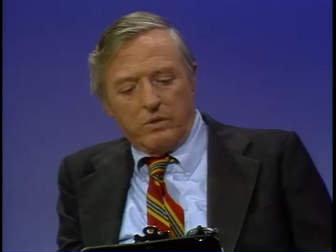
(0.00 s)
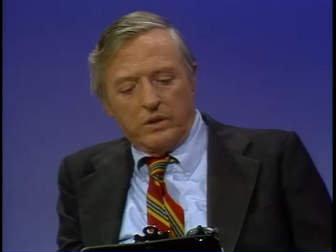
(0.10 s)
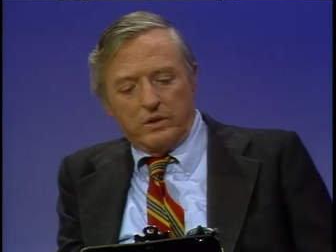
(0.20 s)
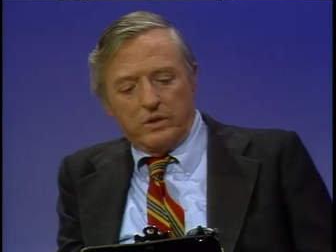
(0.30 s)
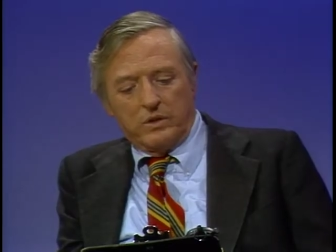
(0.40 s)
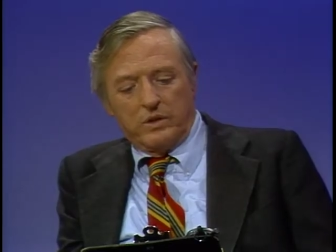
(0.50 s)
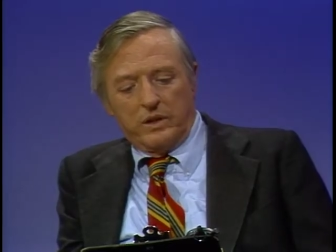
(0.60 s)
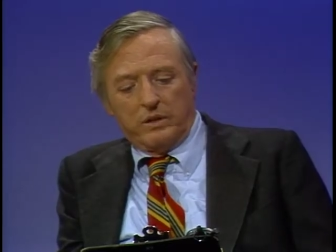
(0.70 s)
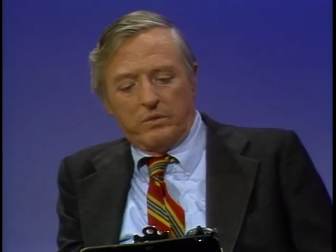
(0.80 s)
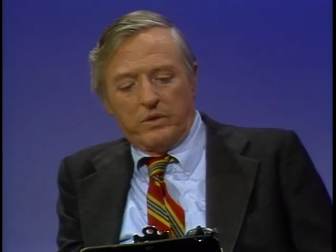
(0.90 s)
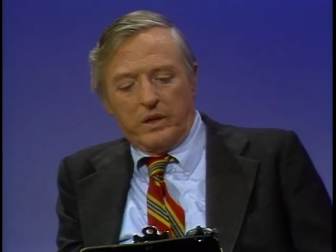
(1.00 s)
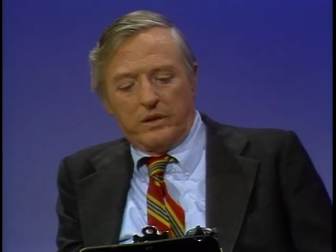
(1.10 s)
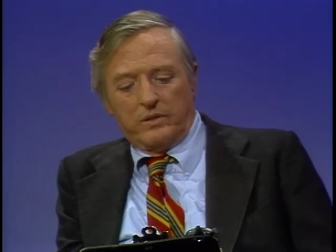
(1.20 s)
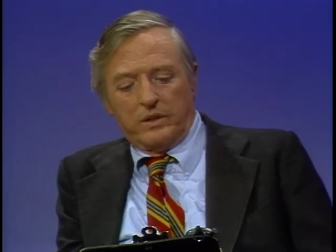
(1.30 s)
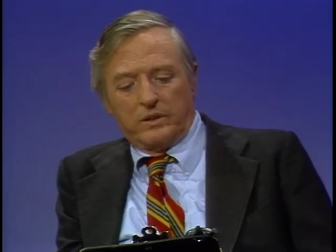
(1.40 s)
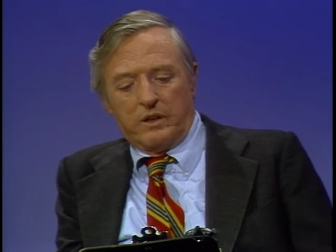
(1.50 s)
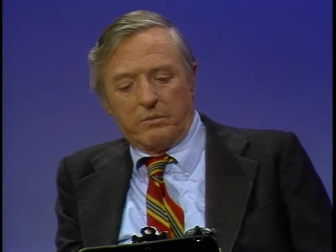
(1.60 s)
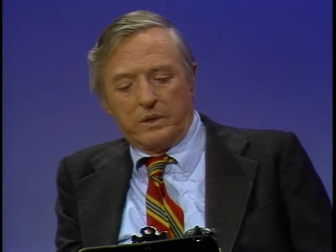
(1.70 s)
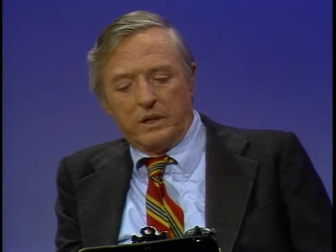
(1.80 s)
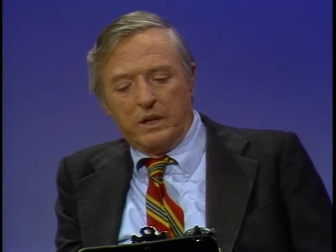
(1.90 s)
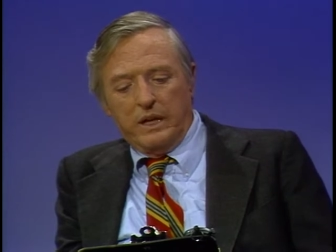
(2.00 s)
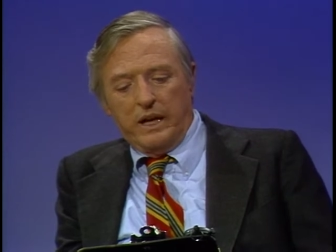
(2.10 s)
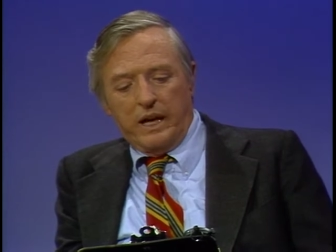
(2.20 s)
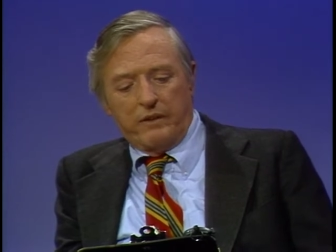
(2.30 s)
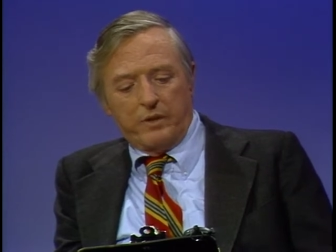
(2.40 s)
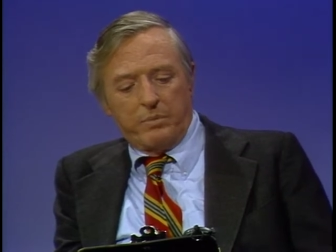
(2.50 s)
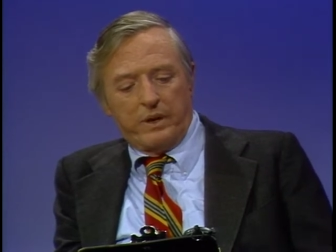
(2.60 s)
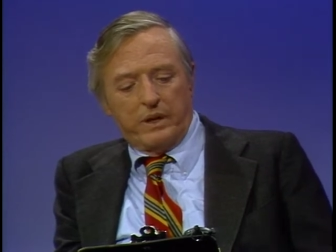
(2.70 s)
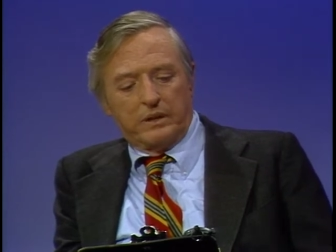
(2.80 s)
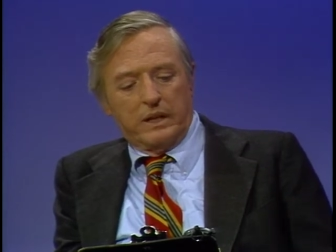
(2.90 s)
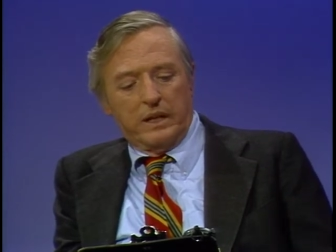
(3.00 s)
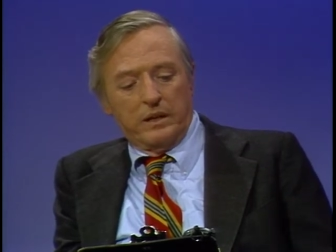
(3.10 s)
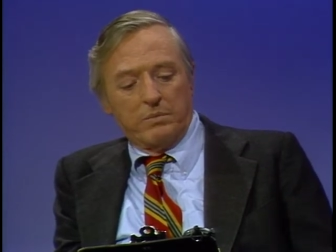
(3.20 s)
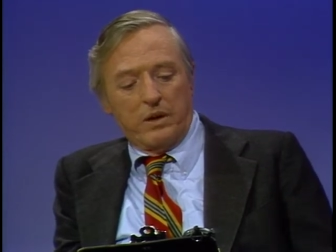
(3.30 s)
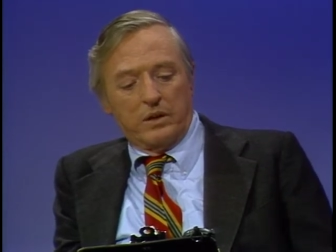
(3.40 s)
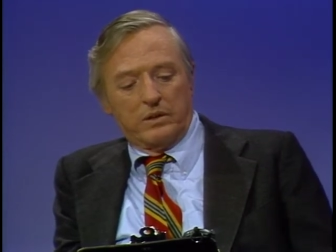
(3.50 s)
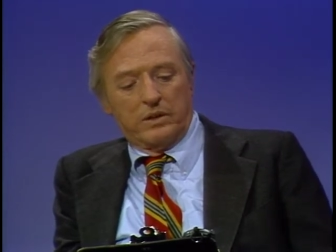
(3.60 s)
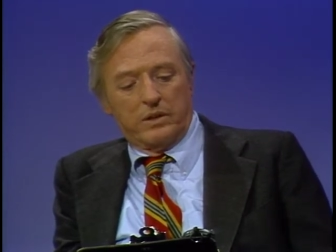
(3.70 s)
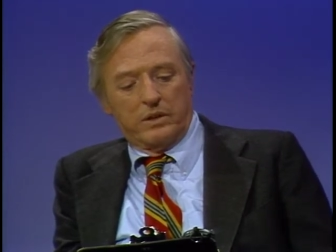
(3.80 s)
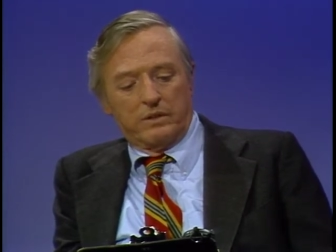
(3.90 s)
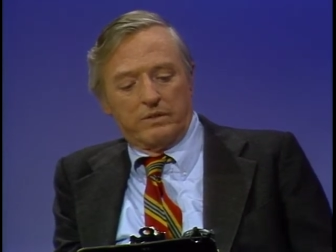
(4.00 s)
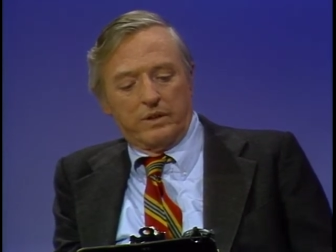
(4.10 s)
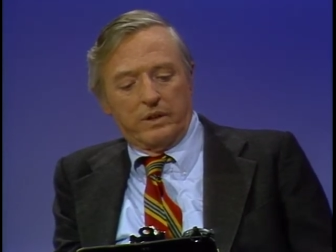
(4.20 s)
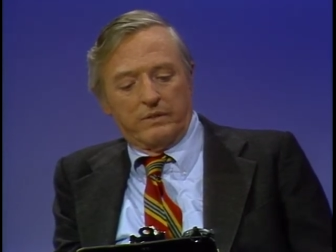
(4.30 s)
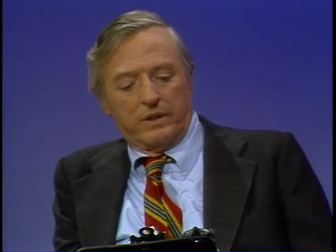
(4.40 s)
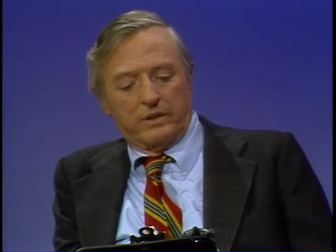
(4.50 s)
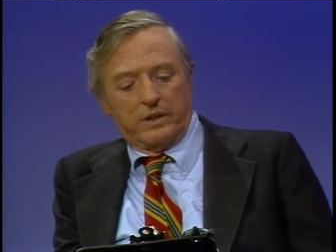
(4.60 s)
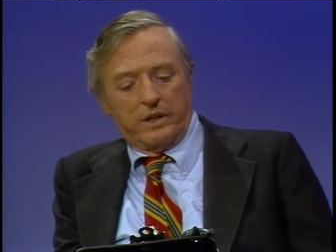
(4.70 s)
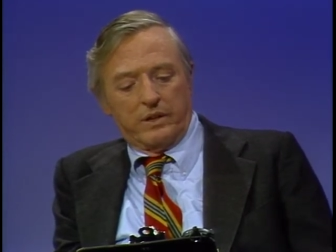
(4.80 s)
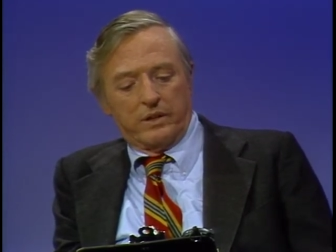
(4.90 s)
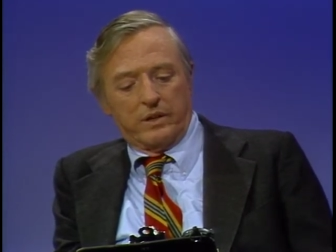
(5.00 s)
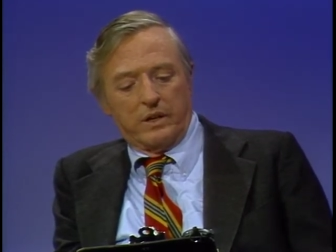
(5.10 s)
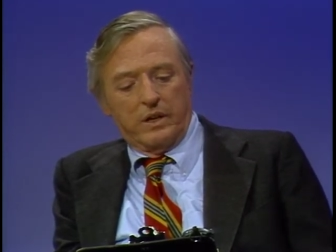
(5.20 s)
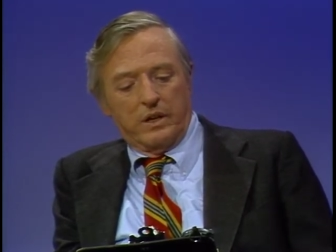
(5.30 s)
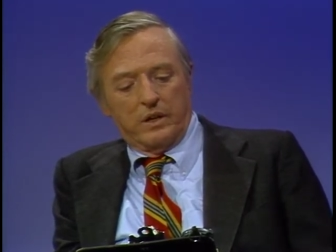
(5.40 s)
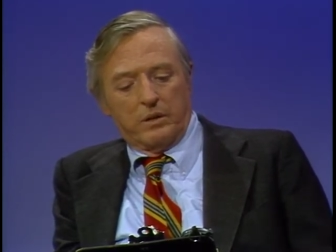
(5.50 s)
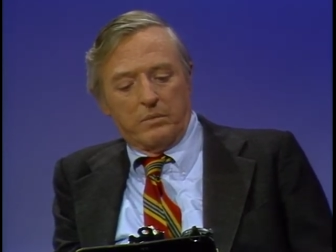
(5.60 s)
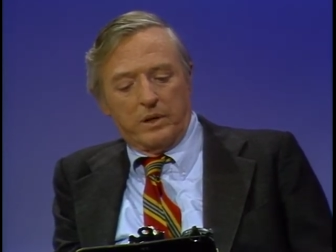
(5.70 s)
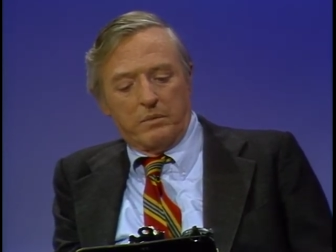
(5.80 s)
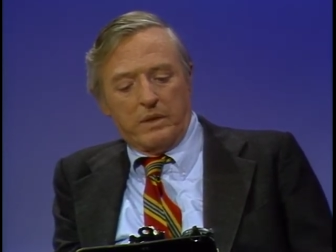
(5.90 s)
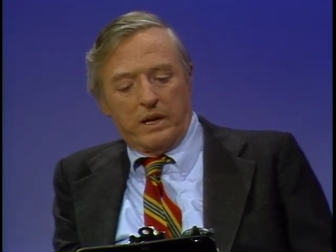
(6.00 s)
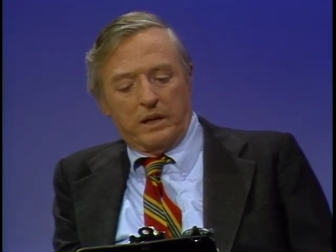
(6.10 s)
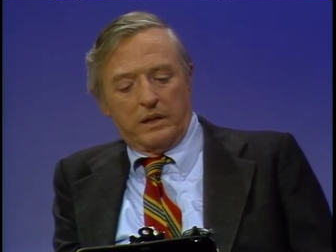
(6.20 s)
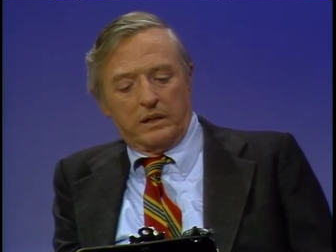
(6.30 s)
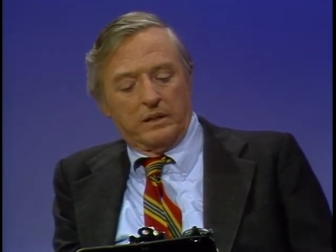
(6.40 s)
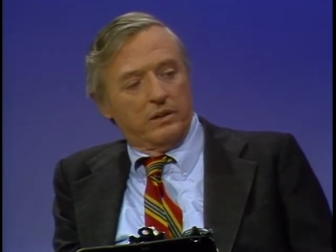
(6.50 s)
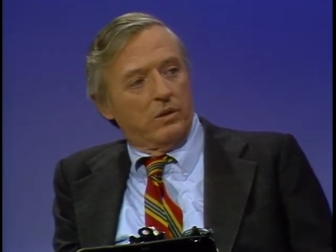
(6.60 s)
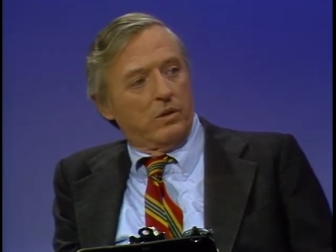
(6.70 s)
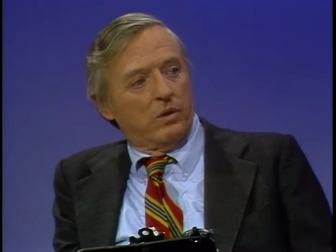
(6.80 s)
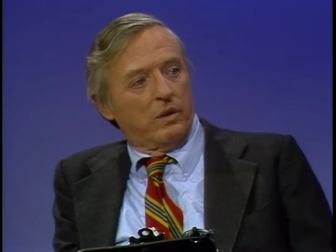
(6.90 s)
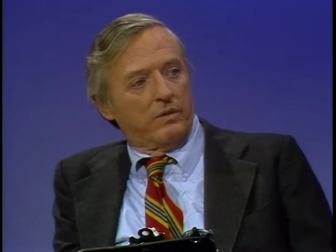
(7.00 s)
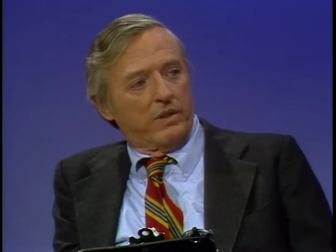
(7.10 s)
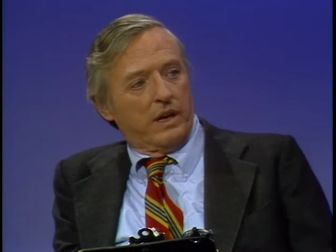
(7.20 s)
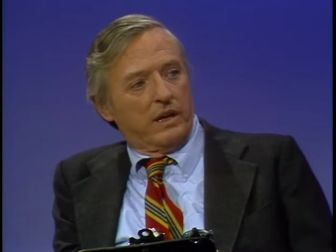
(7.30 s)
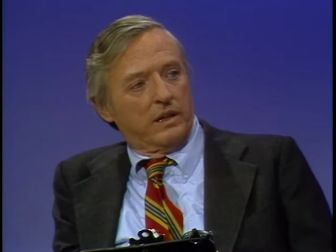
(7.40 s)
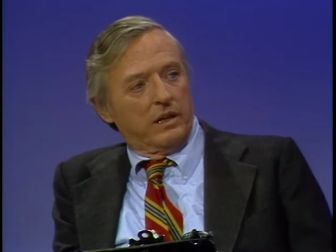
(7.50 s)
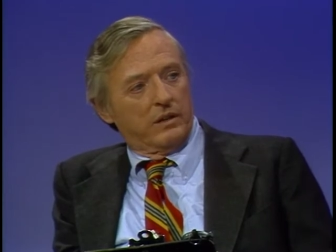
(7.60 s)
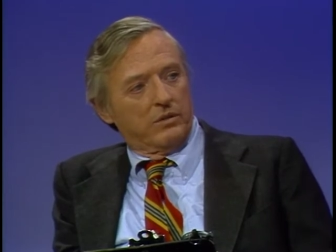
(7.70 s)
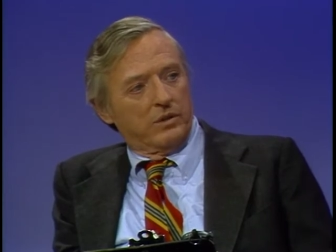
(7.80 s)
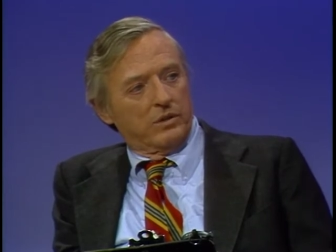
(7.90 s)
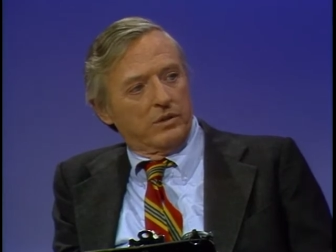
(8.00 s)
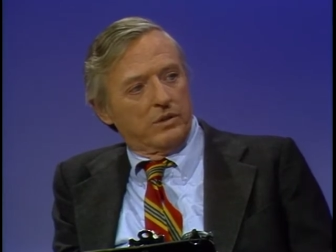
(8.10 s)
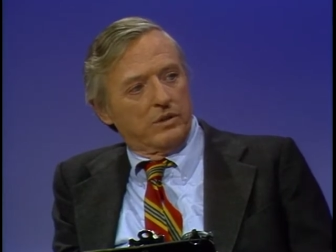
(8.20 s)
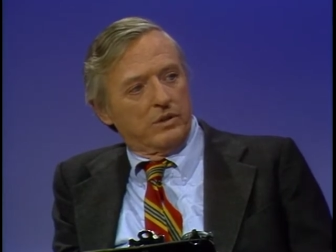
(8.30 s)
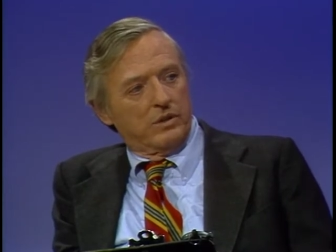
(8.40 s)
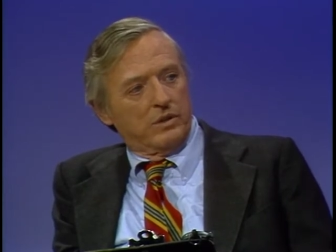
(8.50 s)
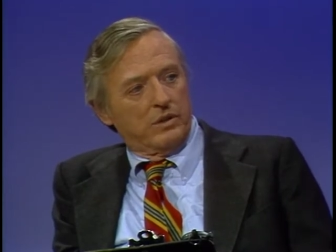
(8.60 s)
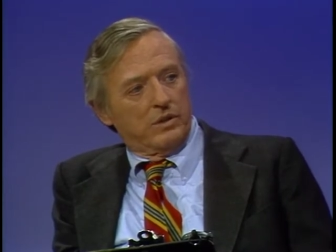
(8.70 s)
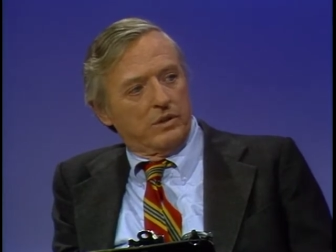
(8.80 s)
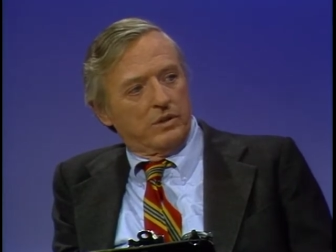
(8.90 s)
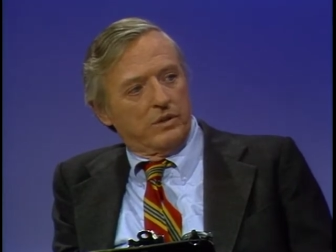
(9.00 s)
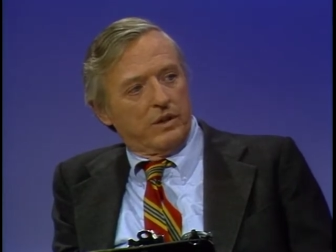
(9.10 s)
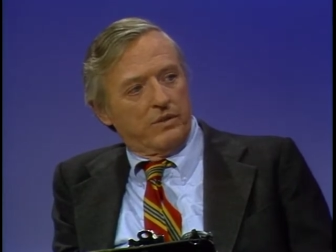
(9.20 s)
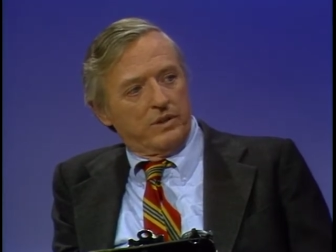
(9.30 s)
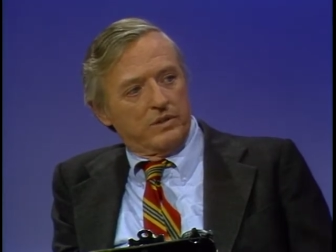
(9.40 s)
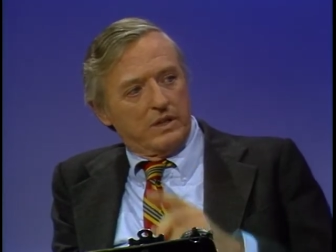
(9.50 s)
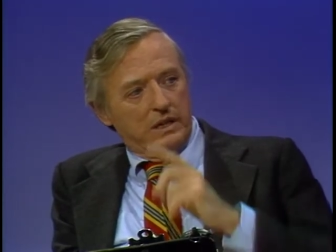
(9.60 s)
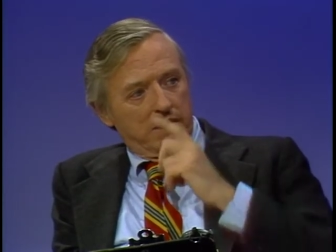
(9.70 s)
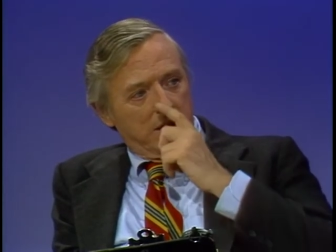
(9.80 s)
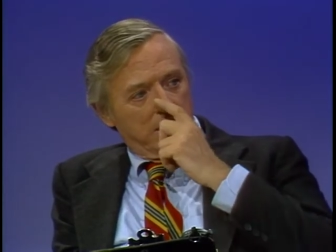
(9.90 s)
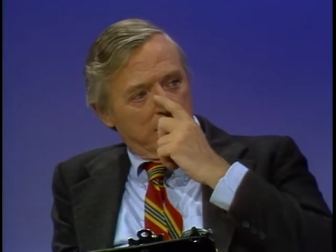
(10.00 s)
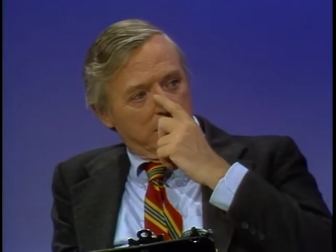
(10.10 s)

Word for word: one associated with the United States government ever picked any politician for the investigation. The middleman did all of that, end quotes. Do you have reason to doubt that?